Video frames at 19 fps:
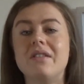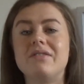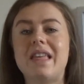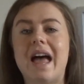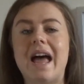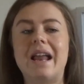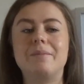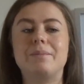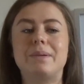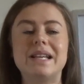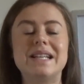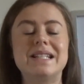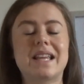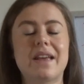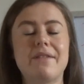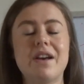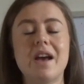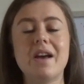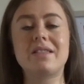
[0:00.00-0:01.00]
then please
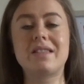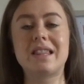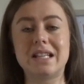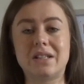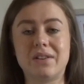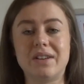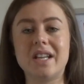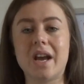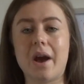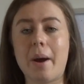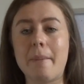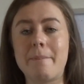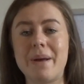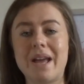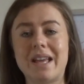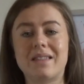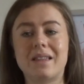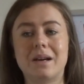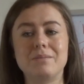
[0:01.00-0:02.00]
give this video a
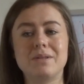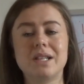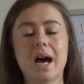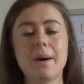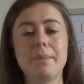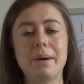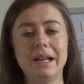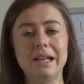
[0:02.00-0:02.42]
big thumbs up